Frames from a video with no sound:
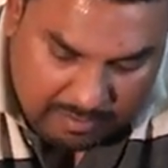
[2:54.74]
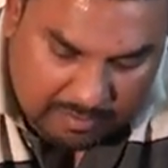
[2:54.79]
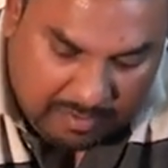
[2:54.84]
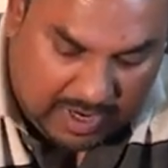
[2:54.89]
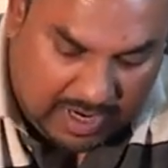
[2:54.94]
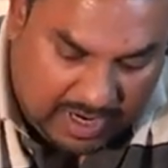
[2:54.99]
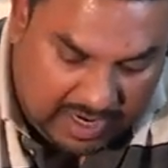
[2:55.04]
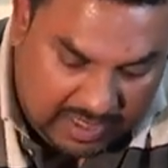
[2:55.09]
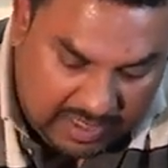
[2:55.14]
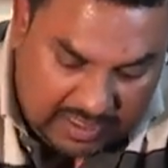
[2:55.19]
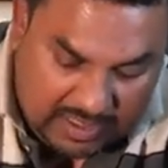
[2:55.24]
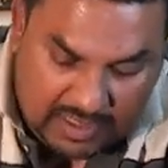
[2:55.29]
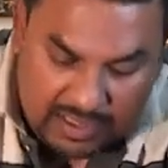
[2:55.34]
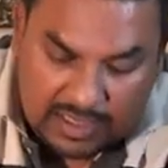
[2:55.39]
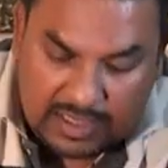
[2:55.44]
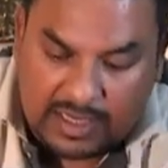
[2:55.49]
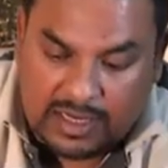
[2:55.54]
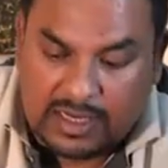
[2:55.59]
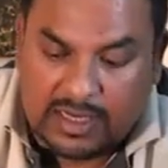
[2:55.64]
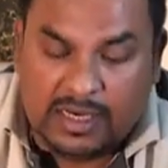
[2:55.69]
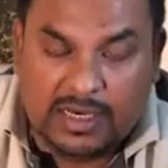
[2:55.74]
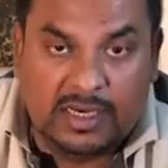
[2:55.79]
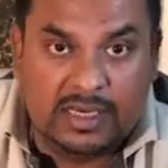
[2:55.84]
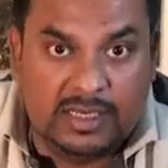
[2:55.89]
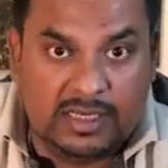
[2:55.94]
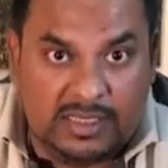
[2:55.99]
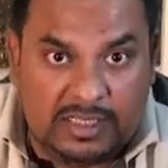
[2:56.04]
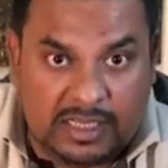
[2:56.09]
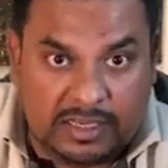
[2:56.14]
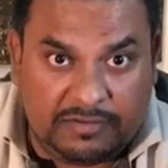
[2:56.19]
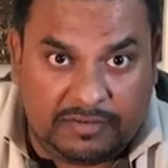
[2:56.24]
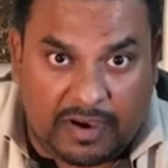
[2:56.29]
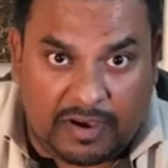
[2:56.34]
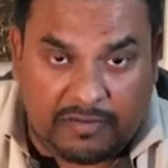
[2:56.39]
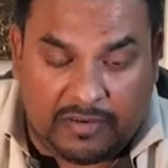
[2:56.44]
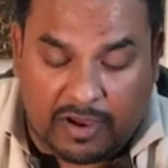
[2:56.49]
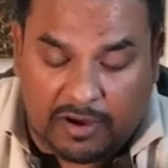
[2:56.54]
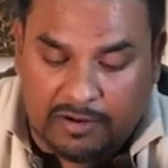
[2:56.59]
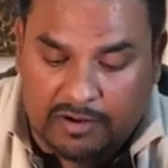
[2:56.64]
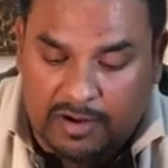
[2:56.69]
my
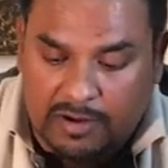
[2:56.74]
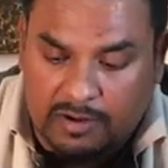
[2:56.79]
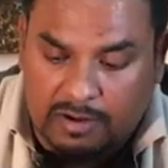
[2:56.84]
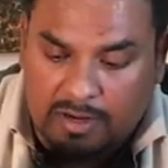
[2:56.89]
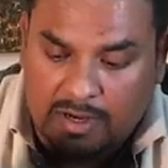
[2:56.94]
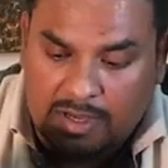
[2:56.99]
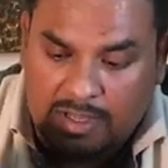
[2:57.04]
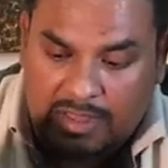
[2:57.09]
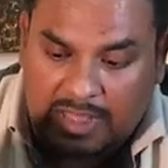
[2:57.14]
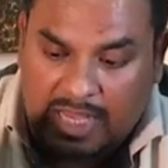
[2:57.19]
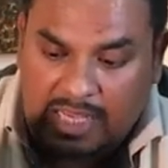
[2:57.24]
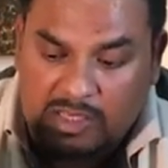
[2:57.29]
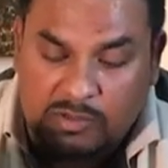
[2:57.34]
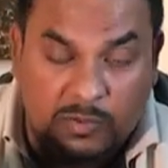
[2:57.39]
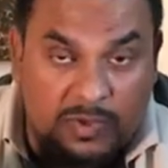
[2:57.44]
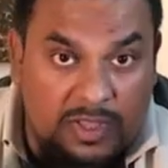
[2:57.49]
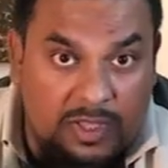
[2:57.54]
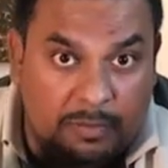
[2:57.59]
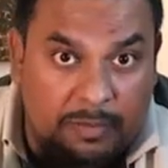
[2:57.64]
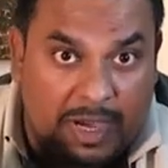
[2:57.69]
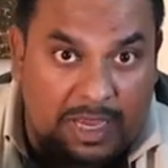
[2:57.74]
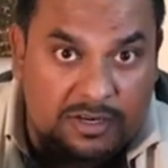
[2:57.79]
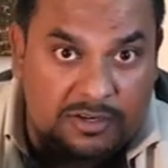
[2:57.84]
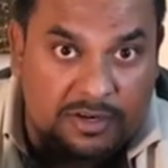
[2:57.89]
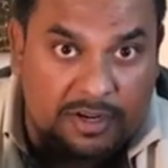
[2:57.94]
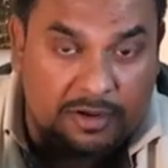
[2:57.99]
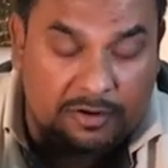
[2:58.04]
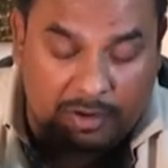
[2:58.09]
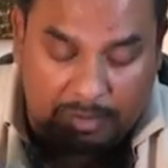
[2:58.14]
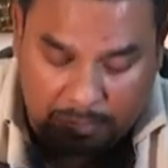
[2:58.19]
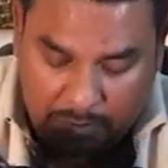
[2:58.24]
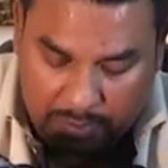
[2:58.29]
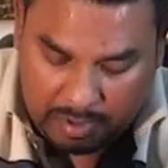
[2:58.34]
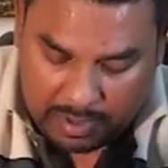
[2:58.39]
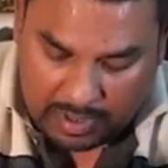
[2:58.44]
D500, that's with a battery grip,